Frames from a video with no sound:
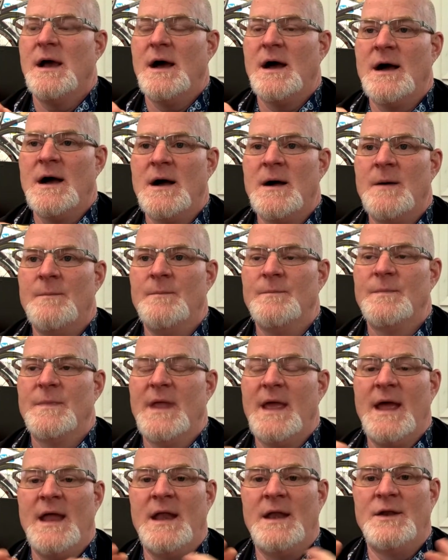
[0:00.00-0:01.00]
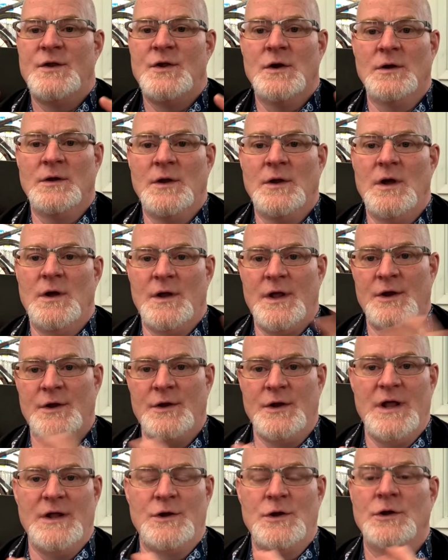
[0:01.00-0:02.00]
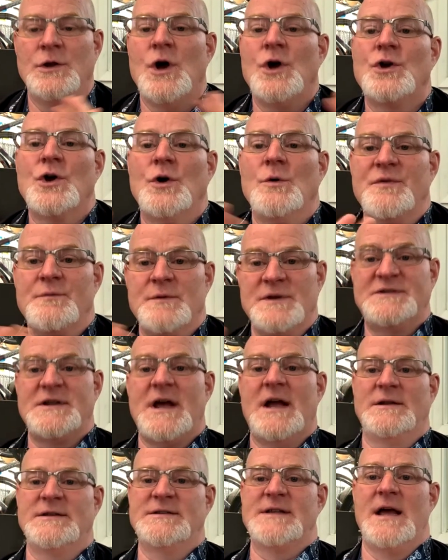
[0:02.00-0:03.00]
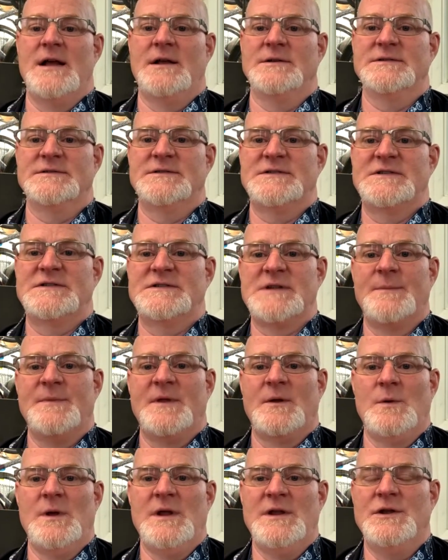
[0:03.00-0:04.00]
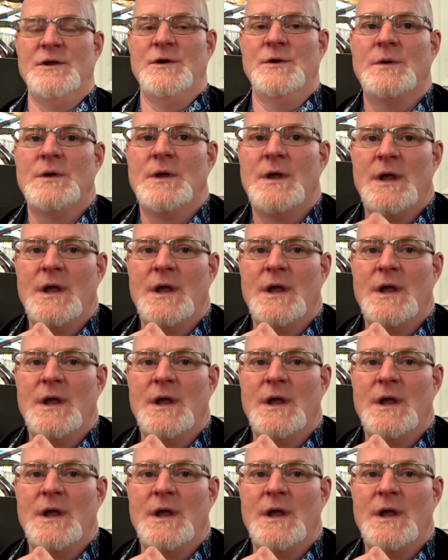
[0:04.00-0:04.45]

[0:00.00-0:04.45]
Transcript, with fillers: um, and you're lo- you're local with recycled cycles, this is something we do.